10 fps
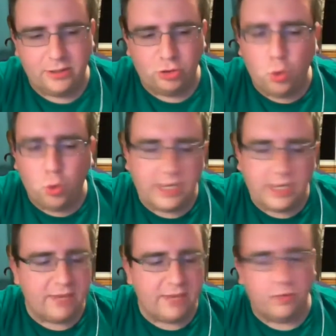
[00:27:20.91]
20
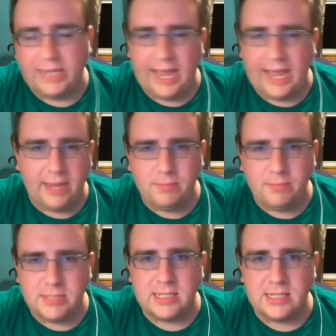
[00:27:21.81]
different
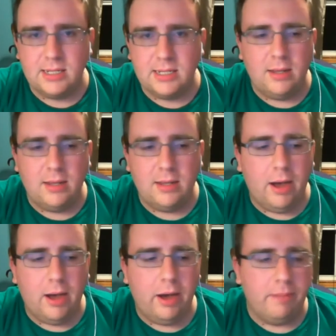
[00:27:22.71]
games,
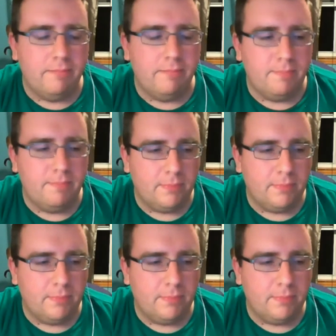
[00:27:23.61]
and